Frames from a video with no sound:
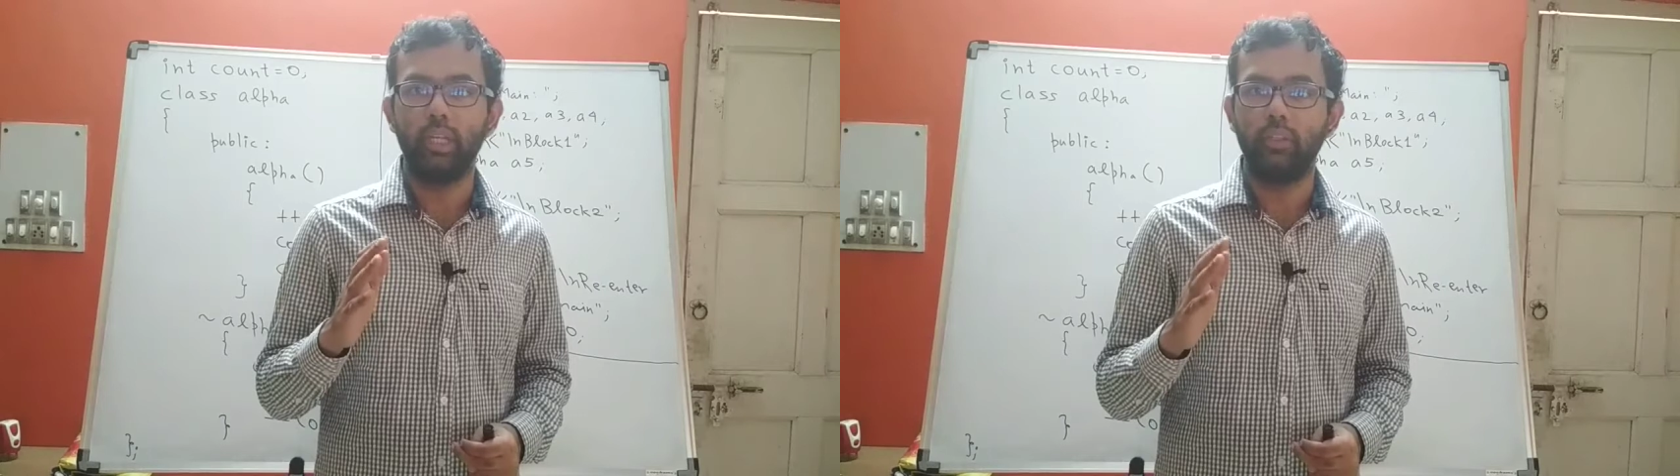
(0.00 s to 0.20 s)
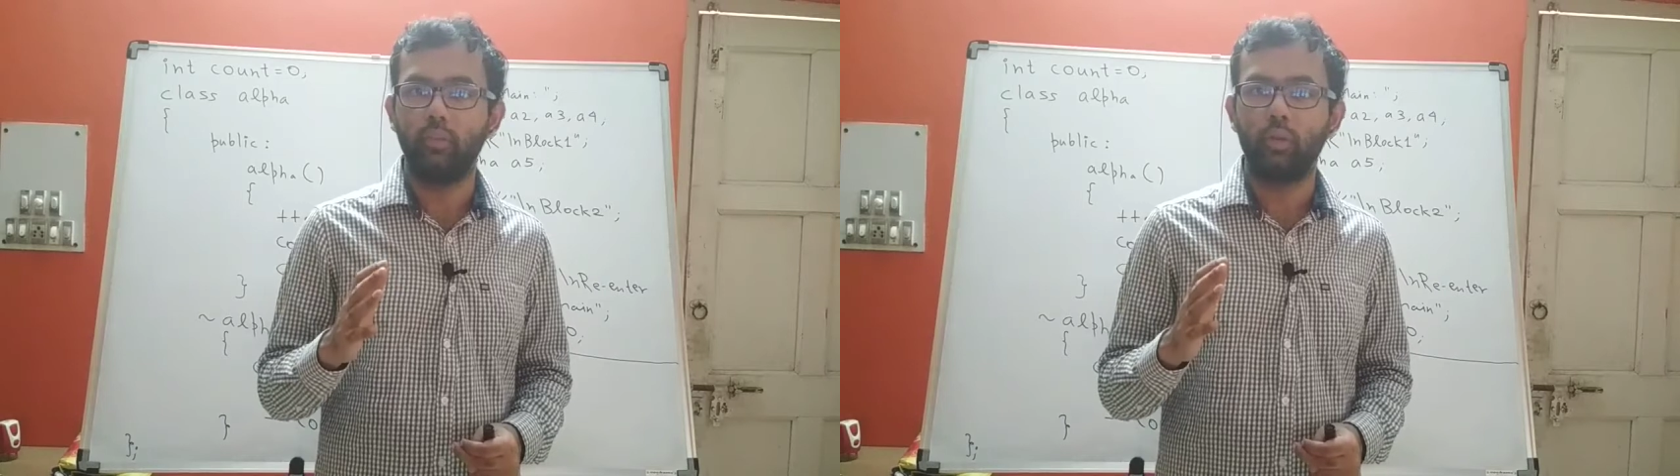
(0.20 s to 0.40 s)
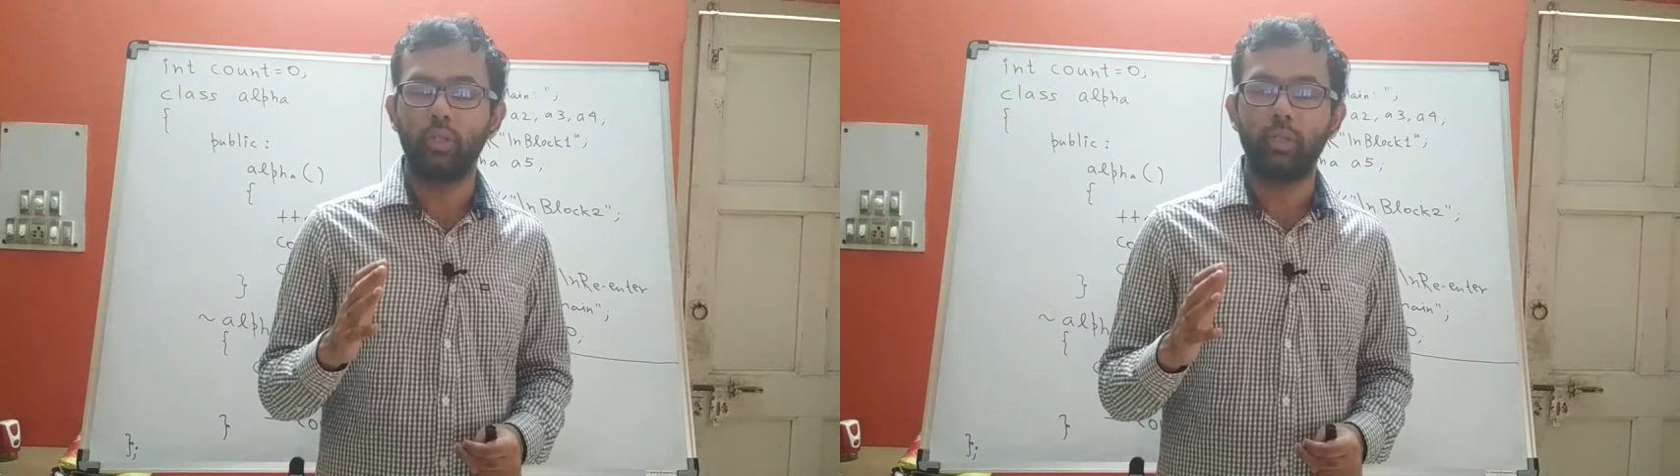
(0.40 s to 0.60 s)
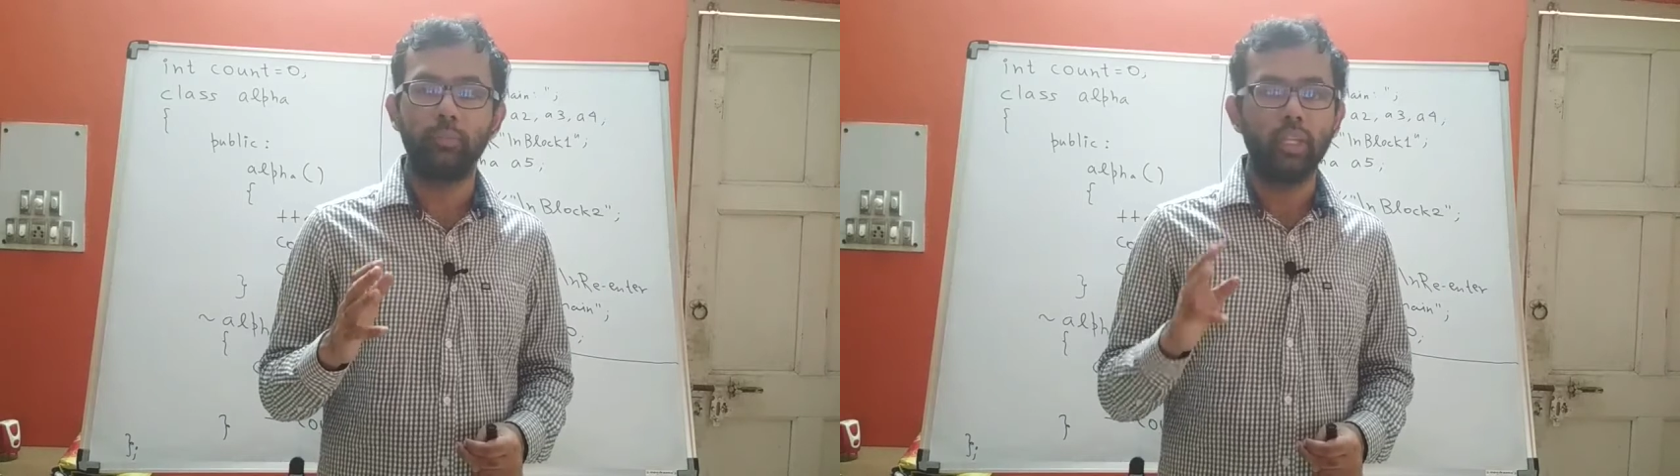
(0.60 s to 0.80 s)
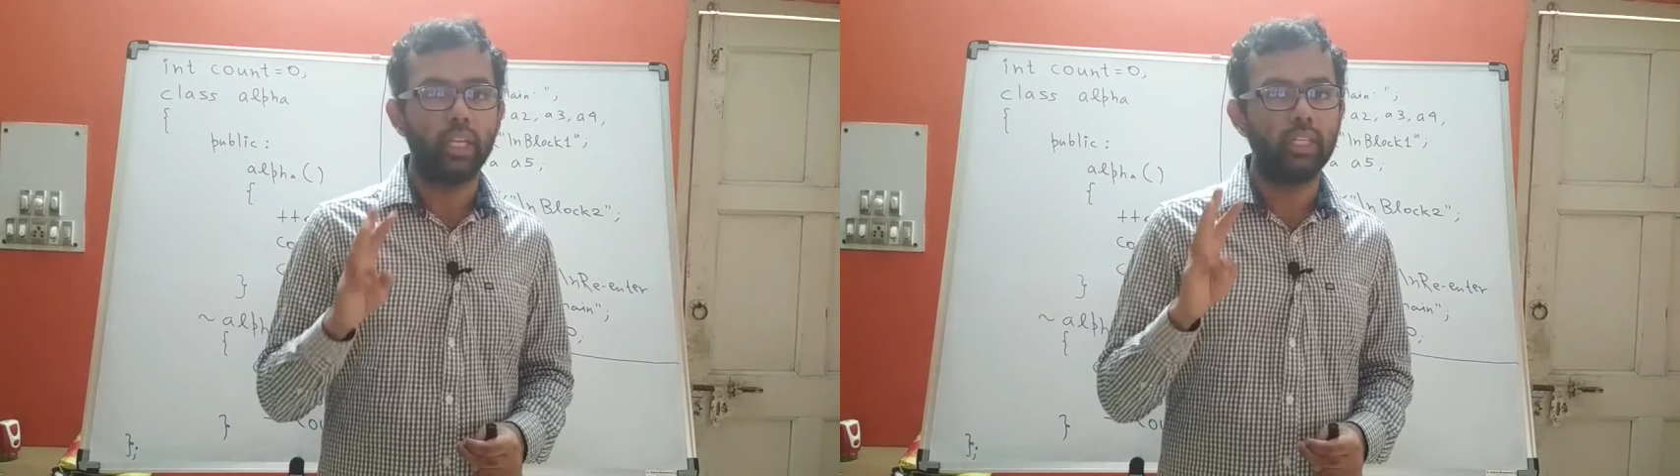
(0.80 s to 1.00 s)
invoked
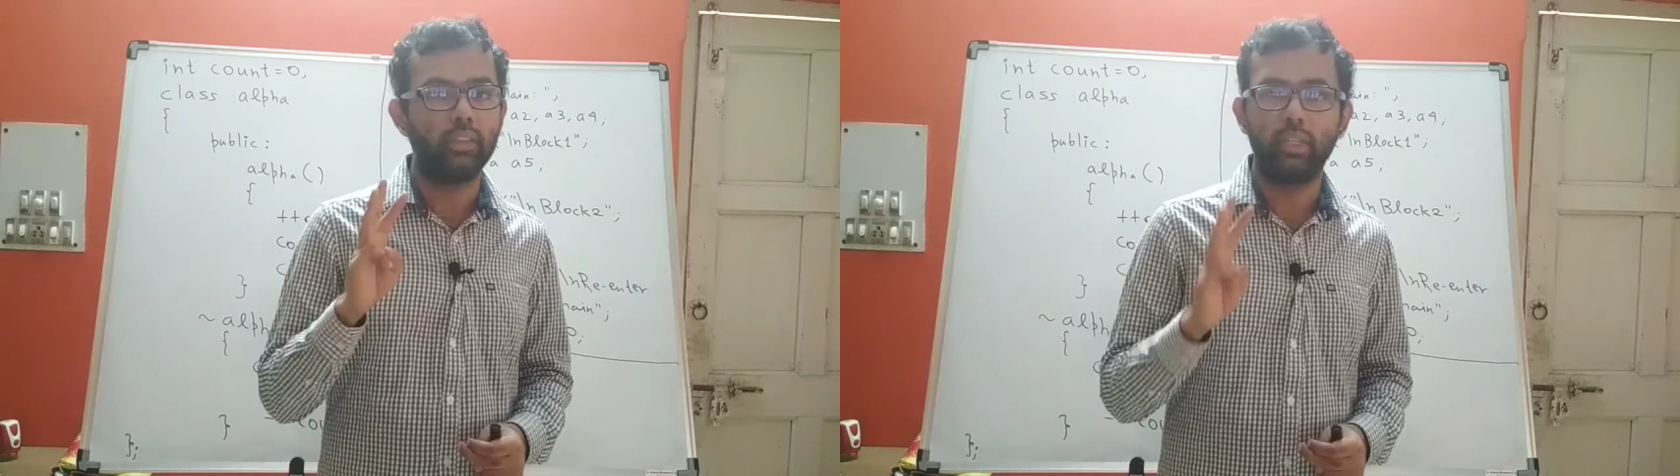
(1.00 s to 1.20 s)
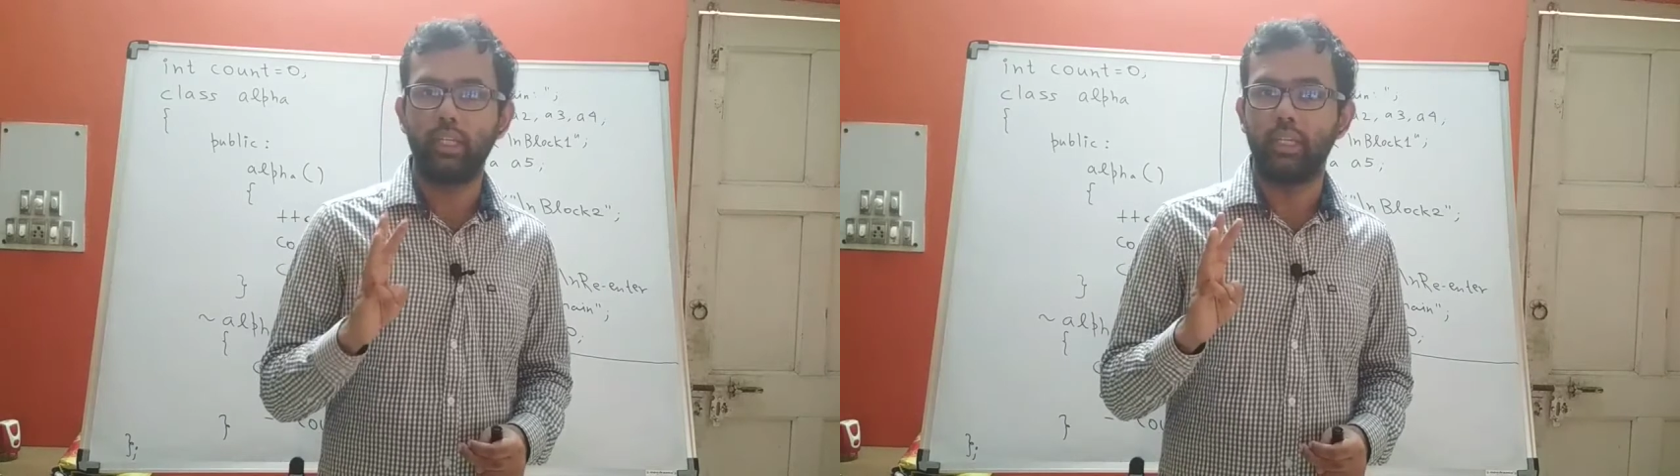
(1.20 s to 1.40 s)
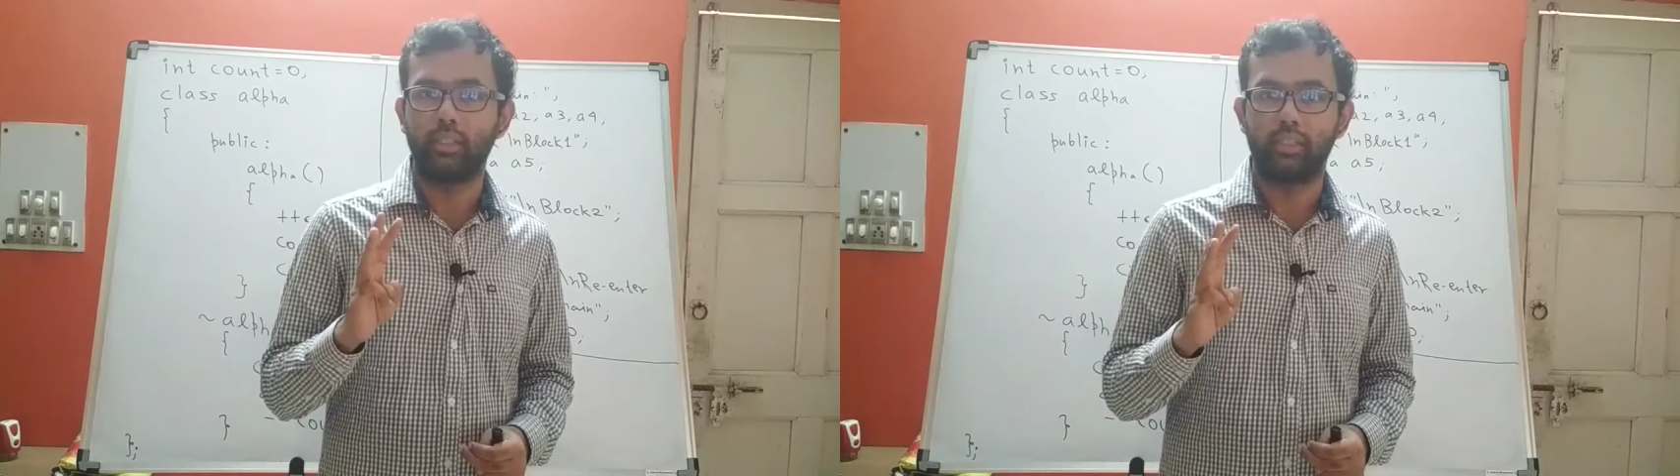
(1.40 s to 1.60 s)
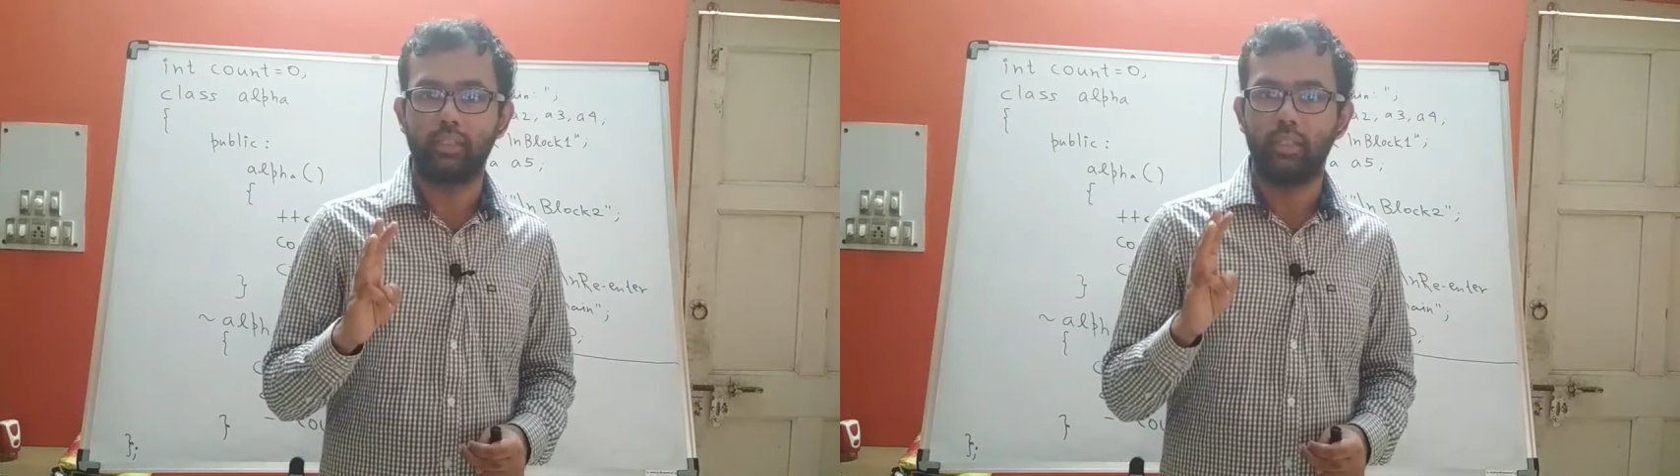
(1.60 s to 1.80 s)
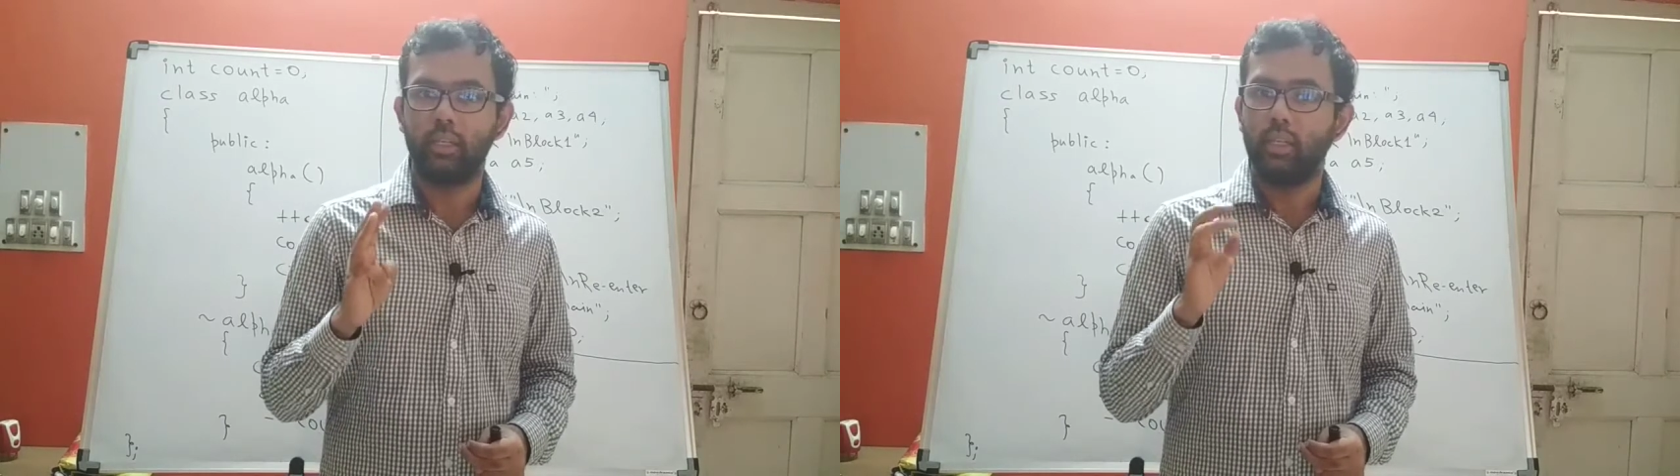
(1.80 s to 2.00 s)
in three
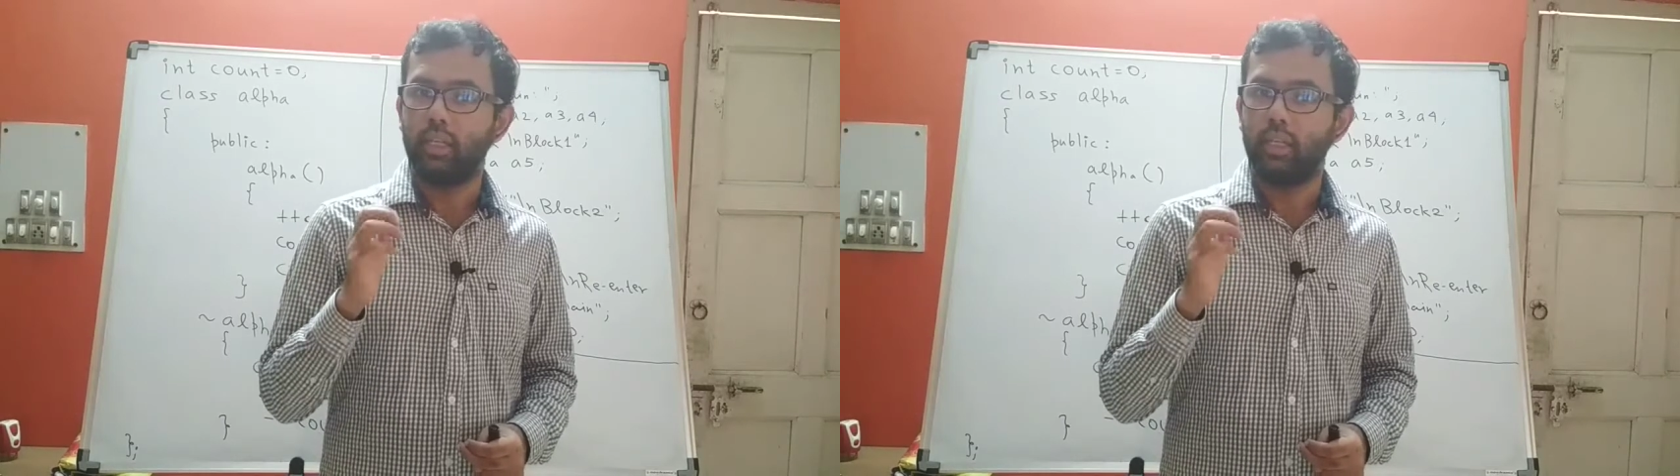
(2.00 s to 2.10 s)
cases.